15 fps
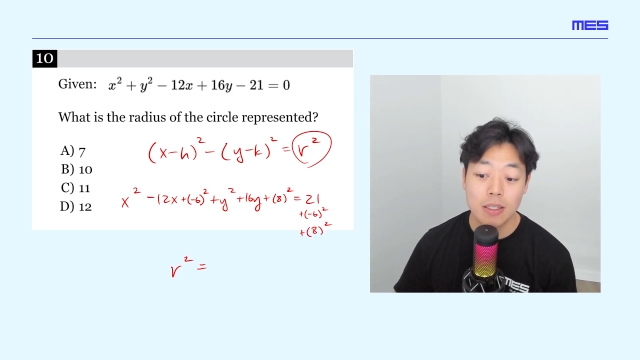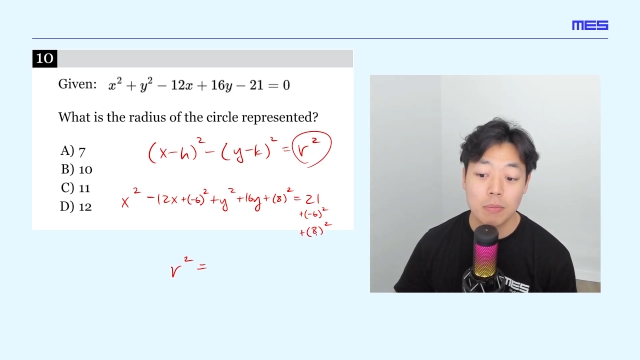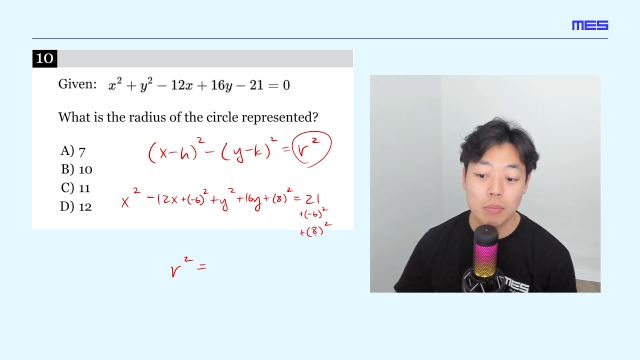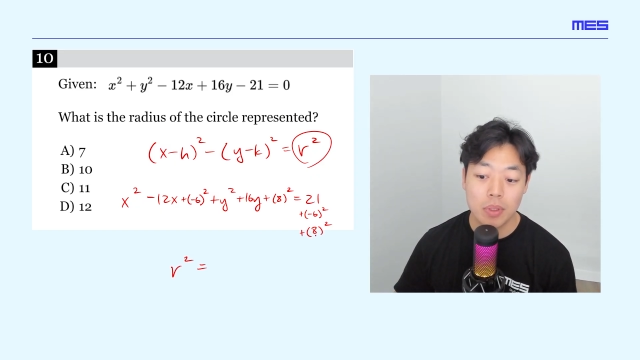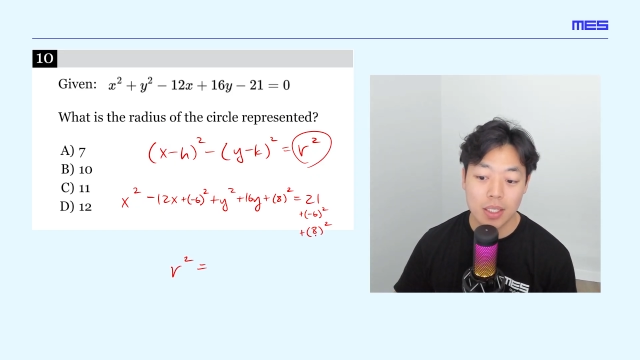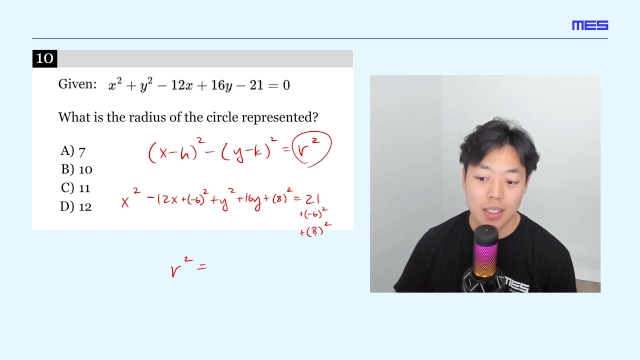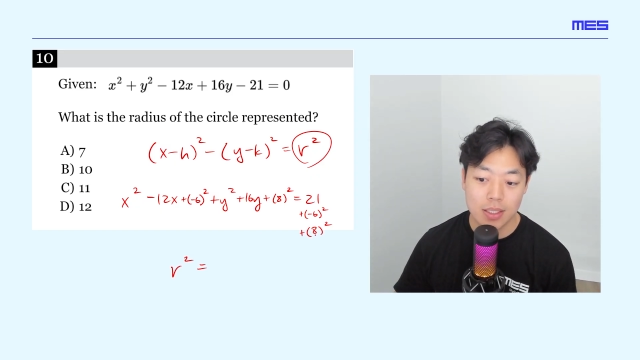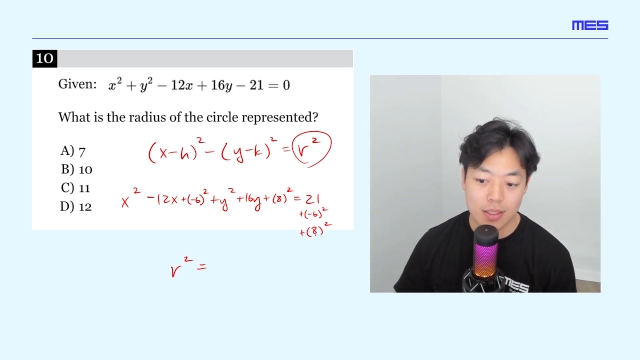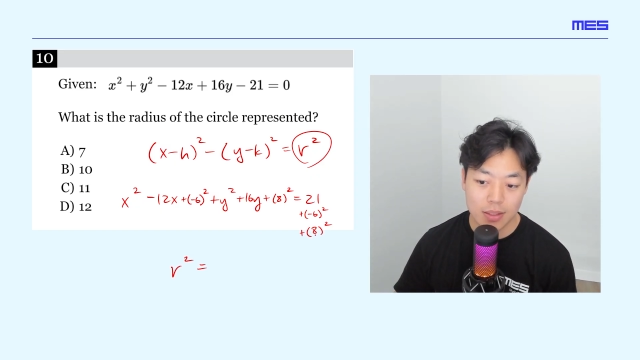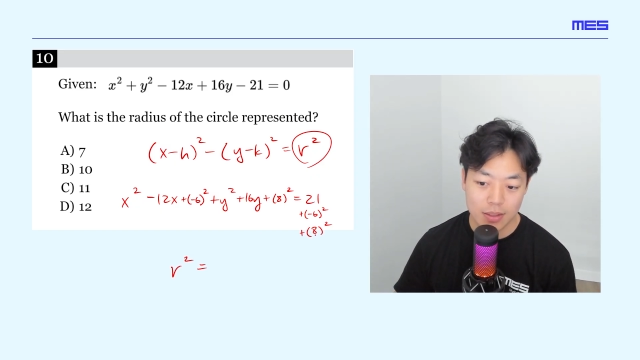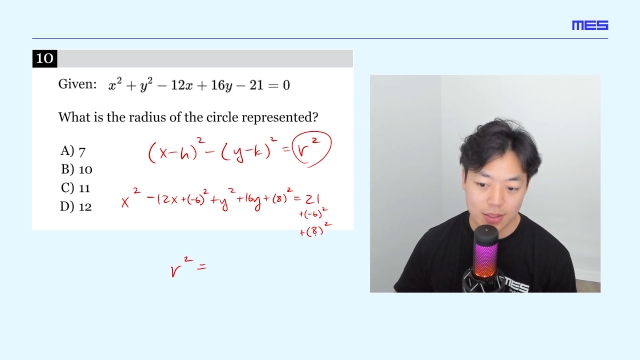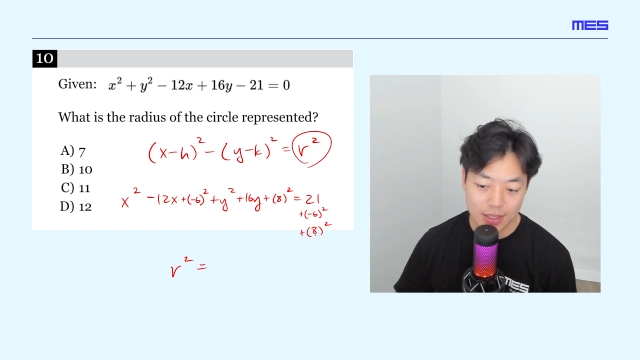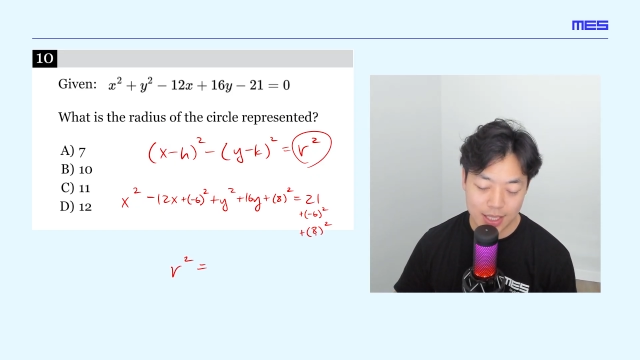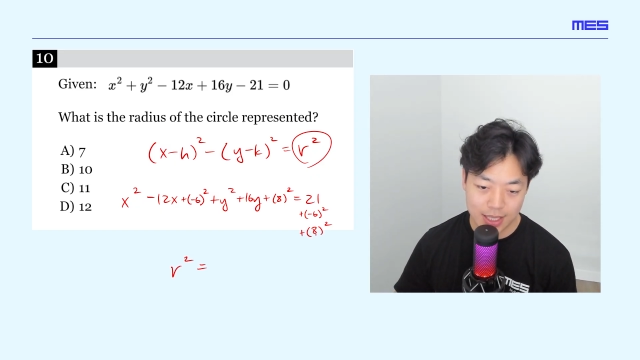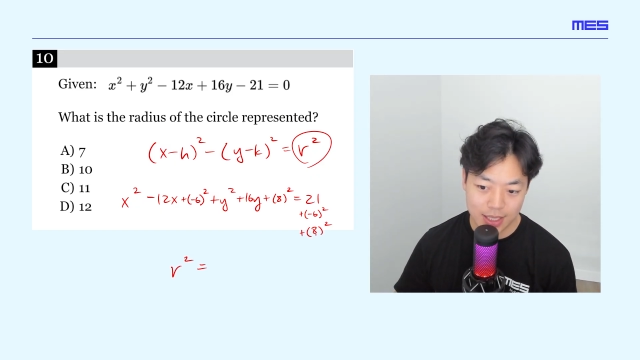plus
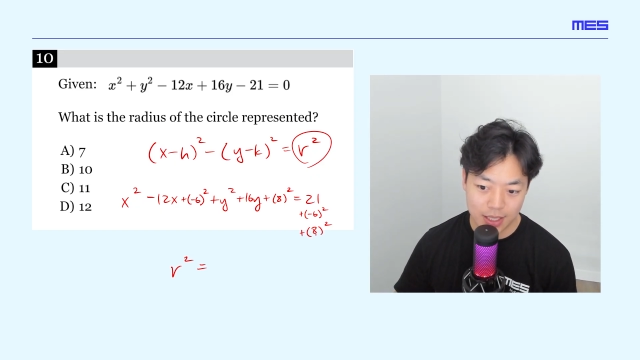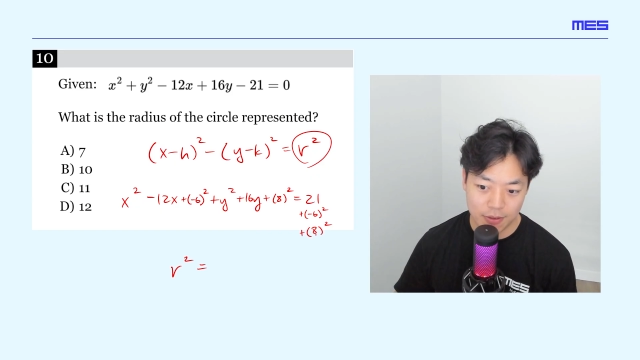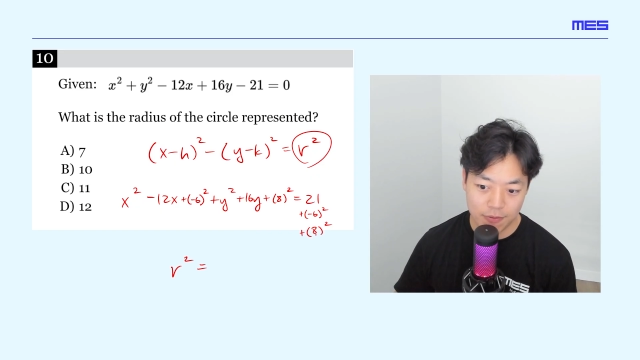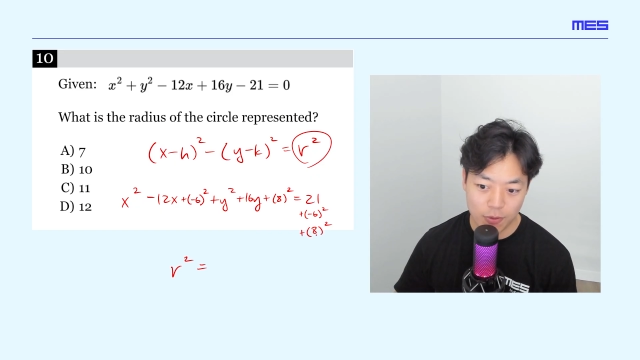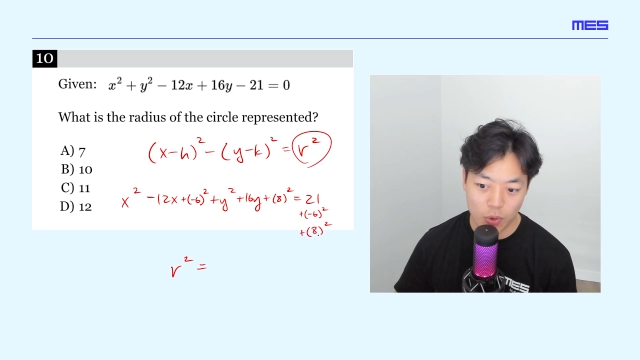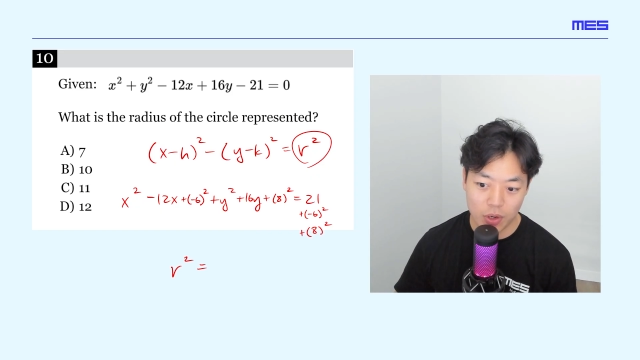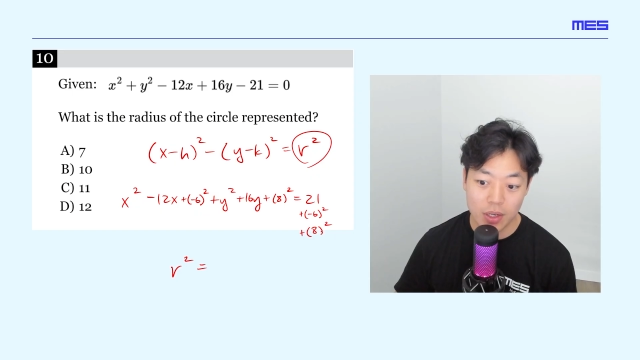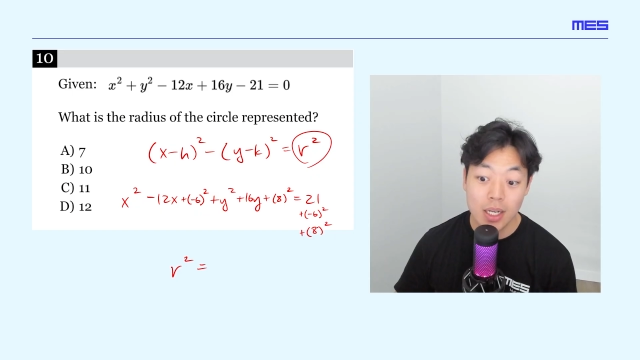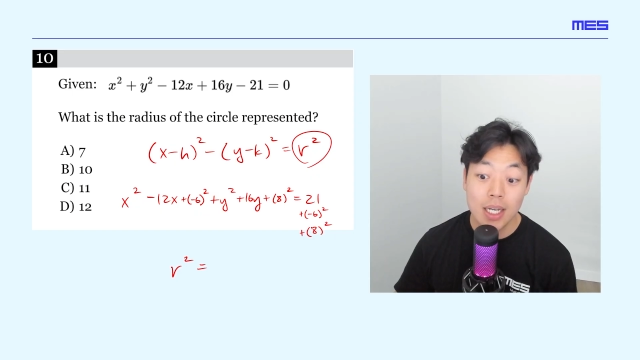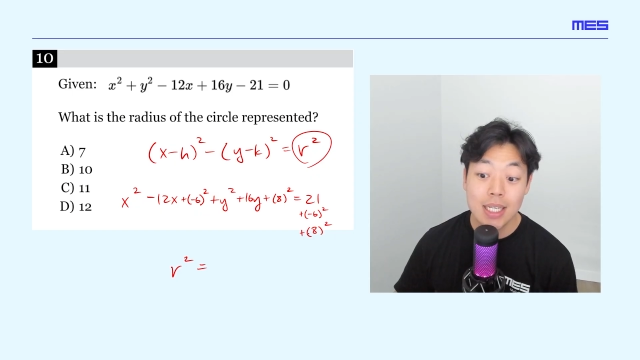64.